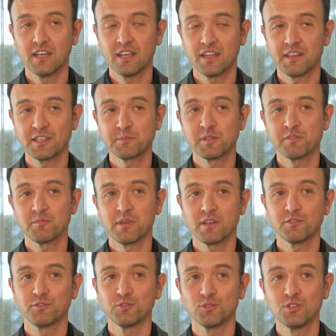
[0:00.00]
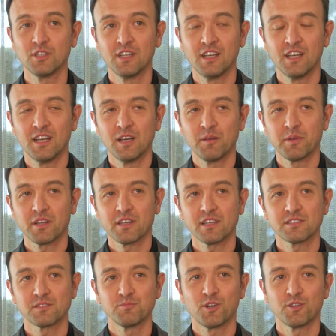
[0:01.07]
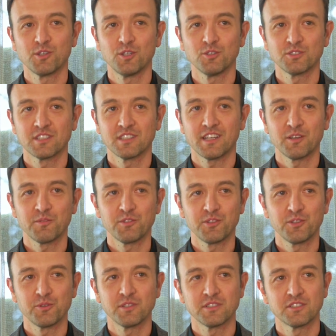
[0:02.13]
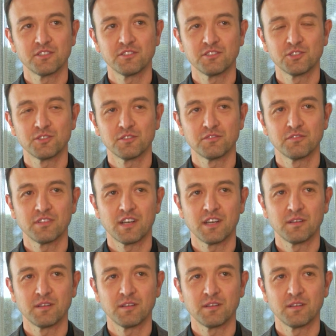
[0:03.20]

Now that's a bit of a mouthful, but I guess my role today with you is to sort of